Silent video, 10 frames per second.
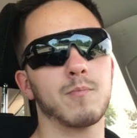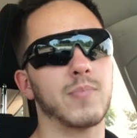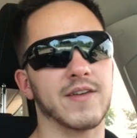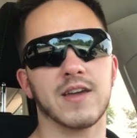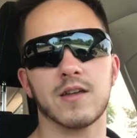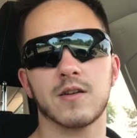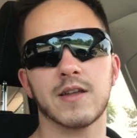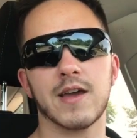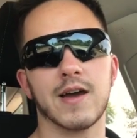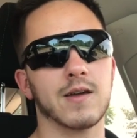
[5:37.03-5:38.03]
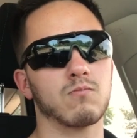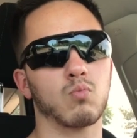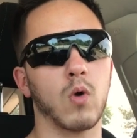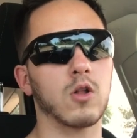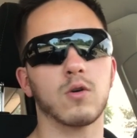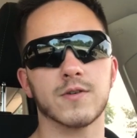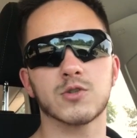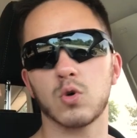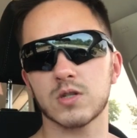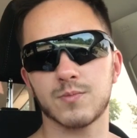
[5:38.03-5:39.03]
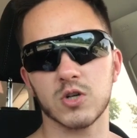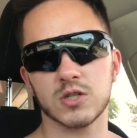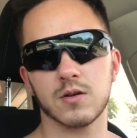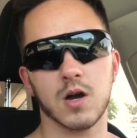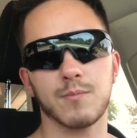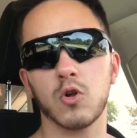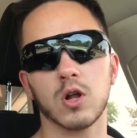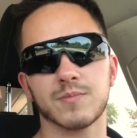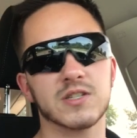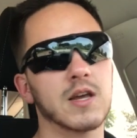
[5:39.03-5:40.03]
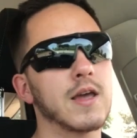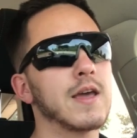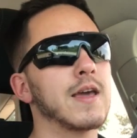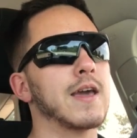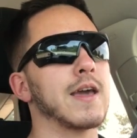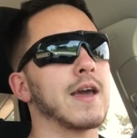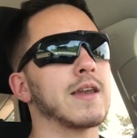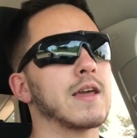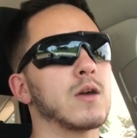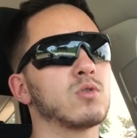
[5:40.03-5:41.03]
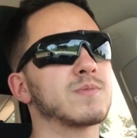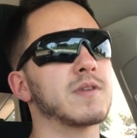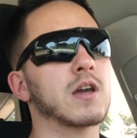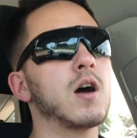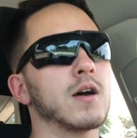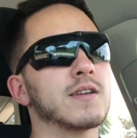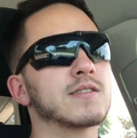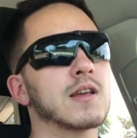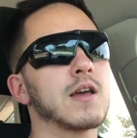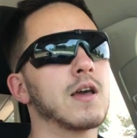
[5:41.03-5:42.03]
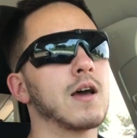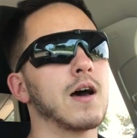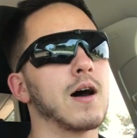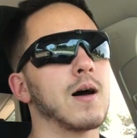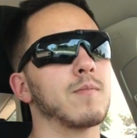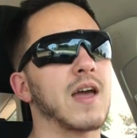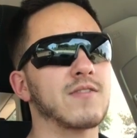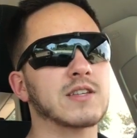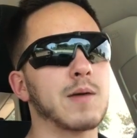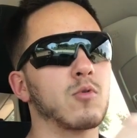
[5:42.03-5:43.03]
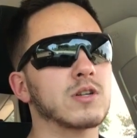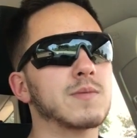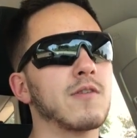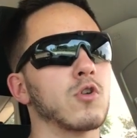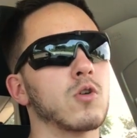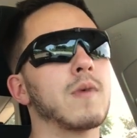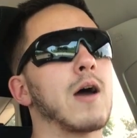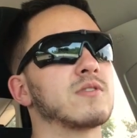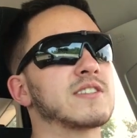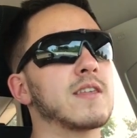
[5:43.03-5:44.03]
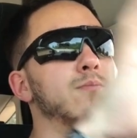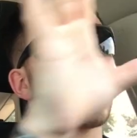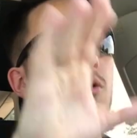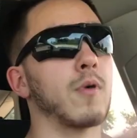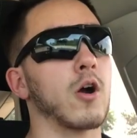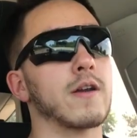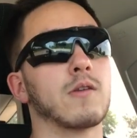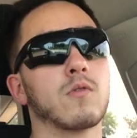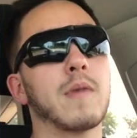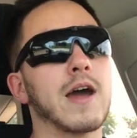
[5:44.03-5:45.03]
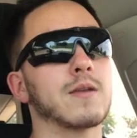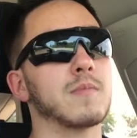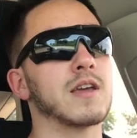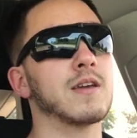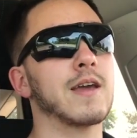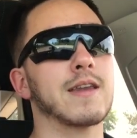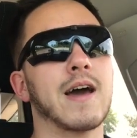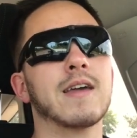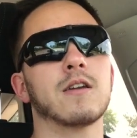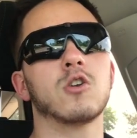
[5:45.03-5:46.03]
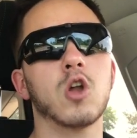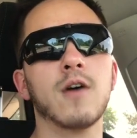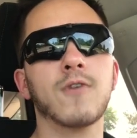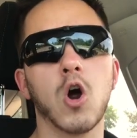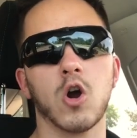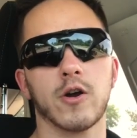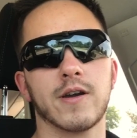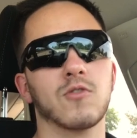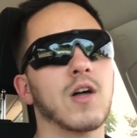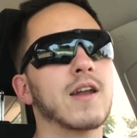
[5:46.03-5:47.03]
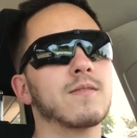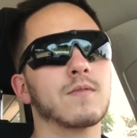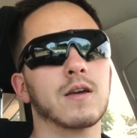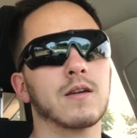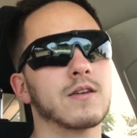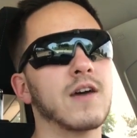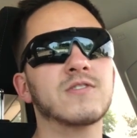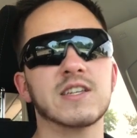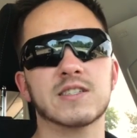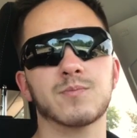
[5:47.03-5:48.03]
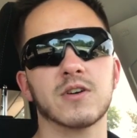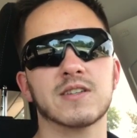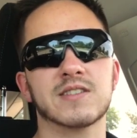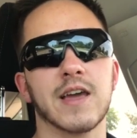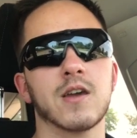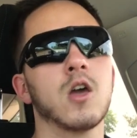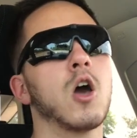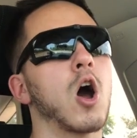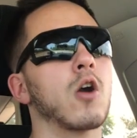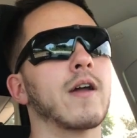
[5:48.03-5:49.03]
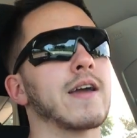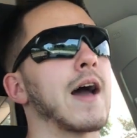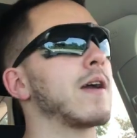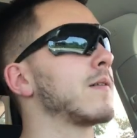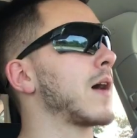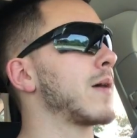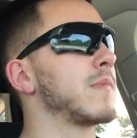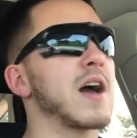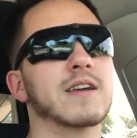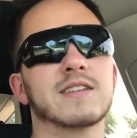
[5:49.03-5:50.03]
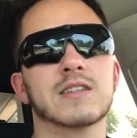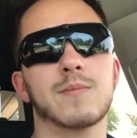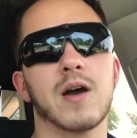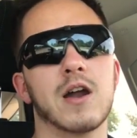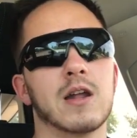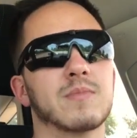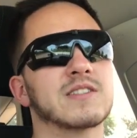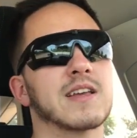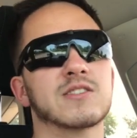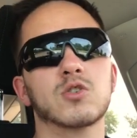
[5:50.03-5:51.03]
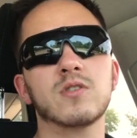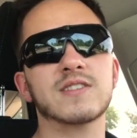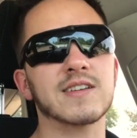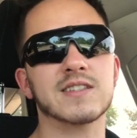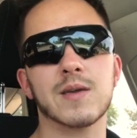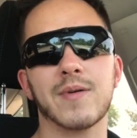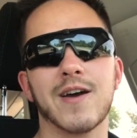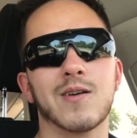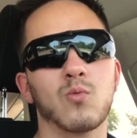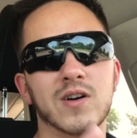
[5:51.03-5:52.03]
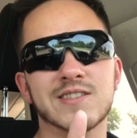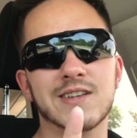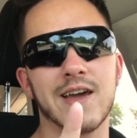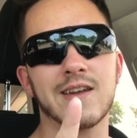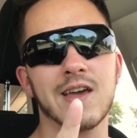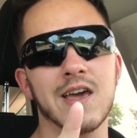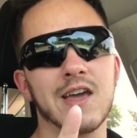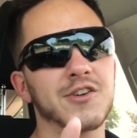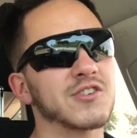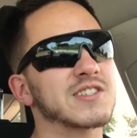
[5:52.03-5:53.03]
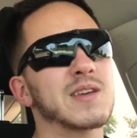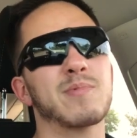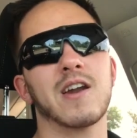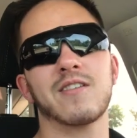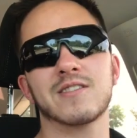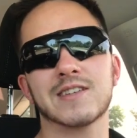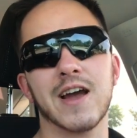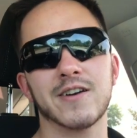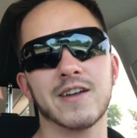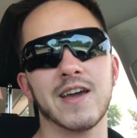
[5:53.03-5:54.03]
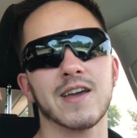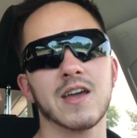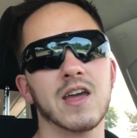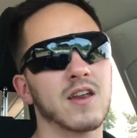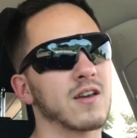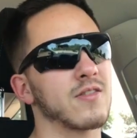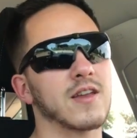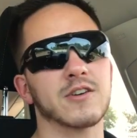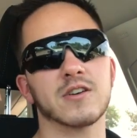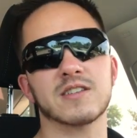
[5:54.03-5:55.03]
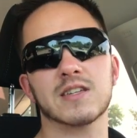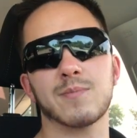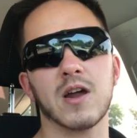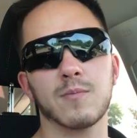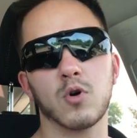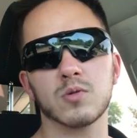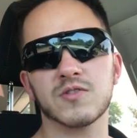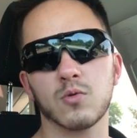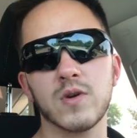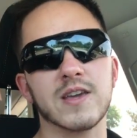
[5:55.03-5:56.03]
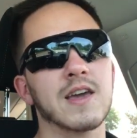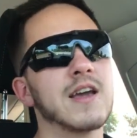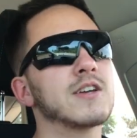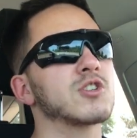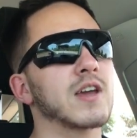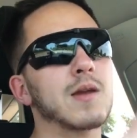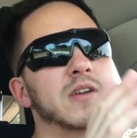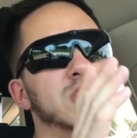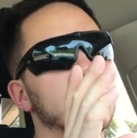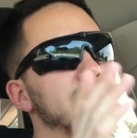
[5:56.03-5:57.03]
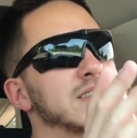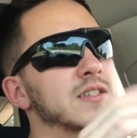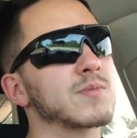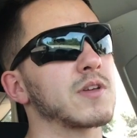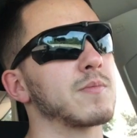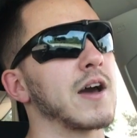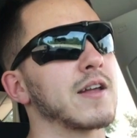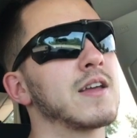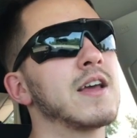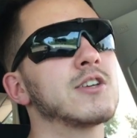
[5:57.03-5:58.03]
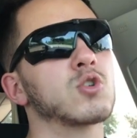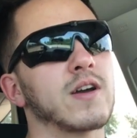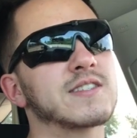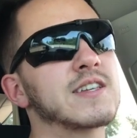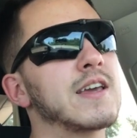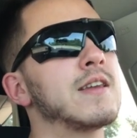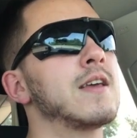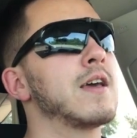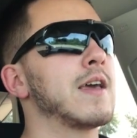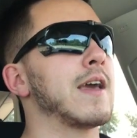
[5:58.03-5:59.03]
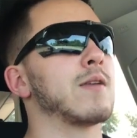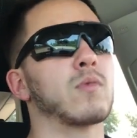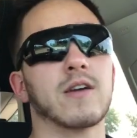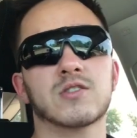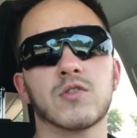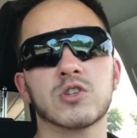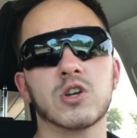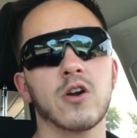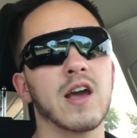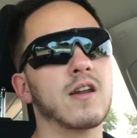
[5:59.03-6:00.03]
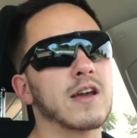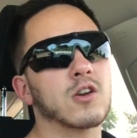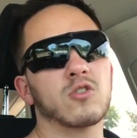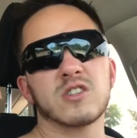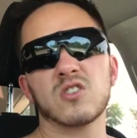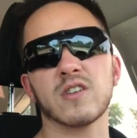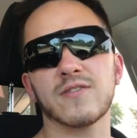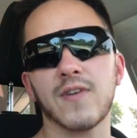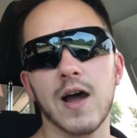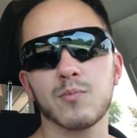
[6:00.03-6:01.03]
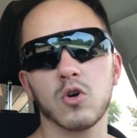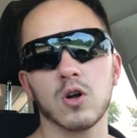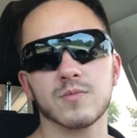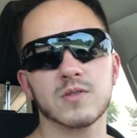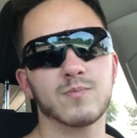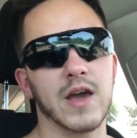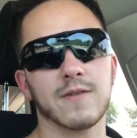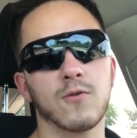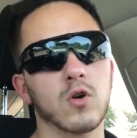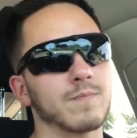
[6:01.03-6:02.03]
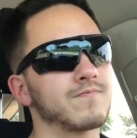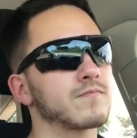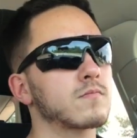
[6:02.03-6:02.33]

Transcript: By the end of the day, I had well over 200 pull-ups. And it was because every time I went into my room, I would see the pull-up bar, and it reminded me, and I had enough heart and enough discipline to say, all right, I'm not going to skip out on it. Because as soon as I skip out on one set, you're going to skip out on the entire day. And then you're going to skip out on pull-ups for the week. So you got to make sure to be disciplined about it. So I'd see it, and when I was first starting out, I could only do like 5 pull-ups, bad form.